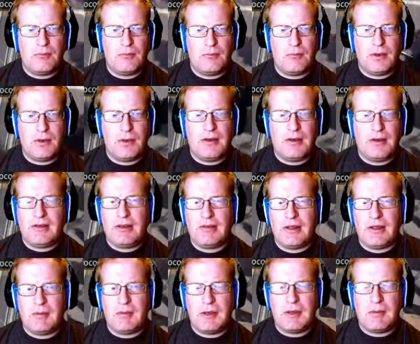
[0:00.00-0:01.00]
basically
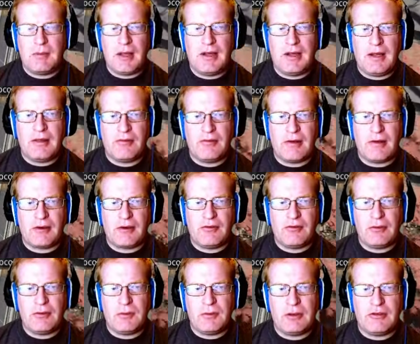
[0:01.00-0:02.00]
everything being made in the factory
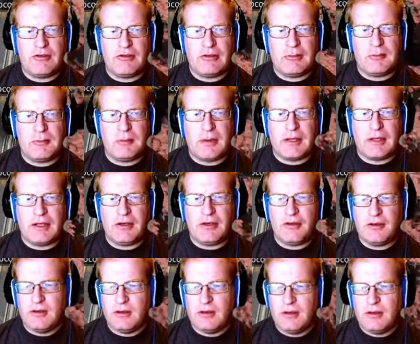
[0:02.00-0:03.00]
is being shipped back here
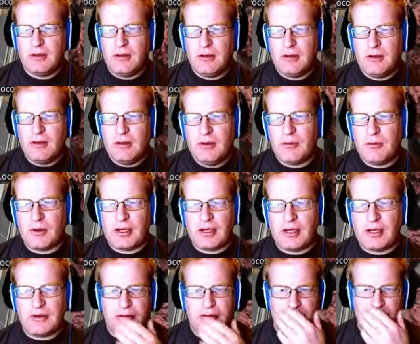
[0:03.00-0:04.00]
for
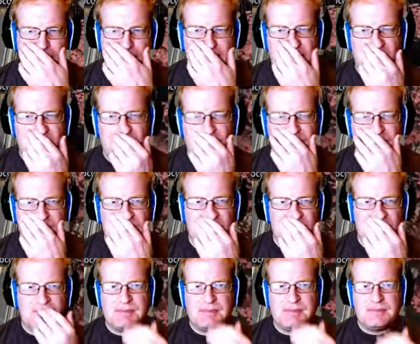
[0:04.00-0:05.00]
collection.
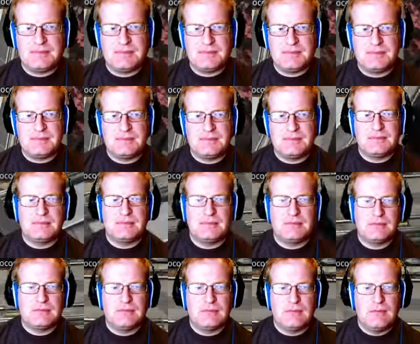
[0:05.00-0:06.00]

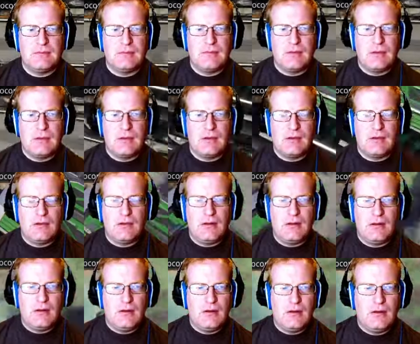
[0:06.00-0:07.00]

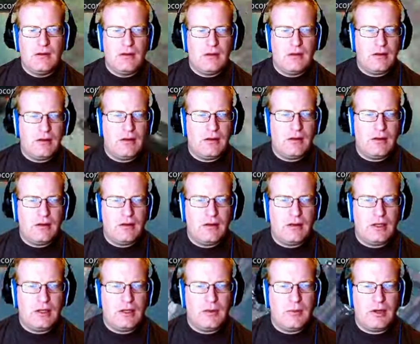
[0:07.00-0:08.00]
And
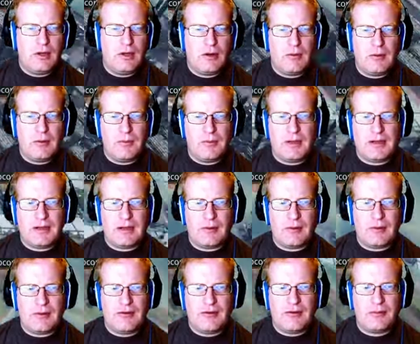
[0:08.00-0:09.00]
here we are. We picked out
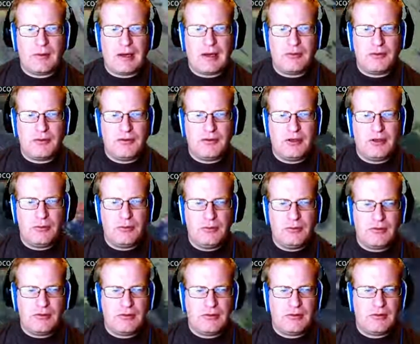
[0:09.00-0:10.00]
this spiral to
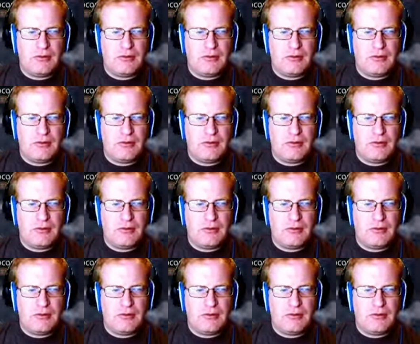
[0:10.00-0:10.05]
use.